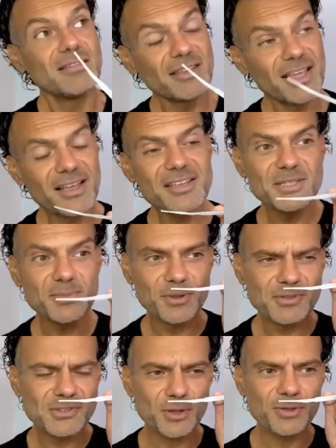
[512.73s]
Yeah, I
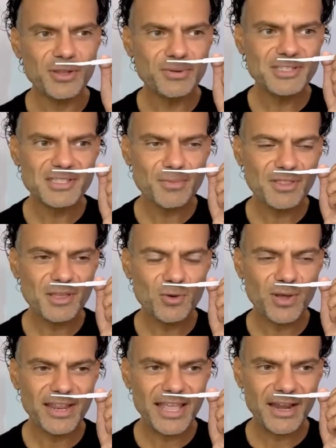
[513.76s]
suppose so. There is something
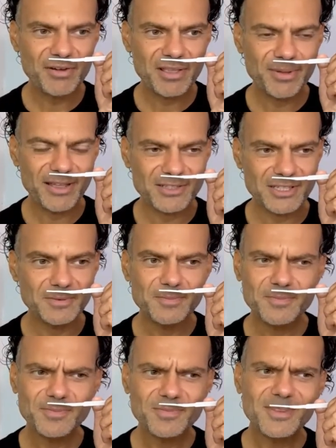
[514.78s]
quite airy about it.
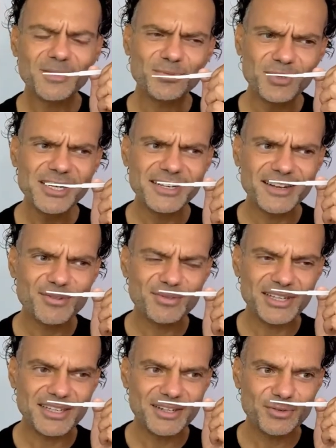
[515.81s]
Really
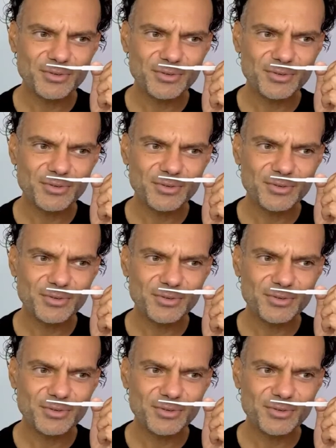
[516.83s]
lovely.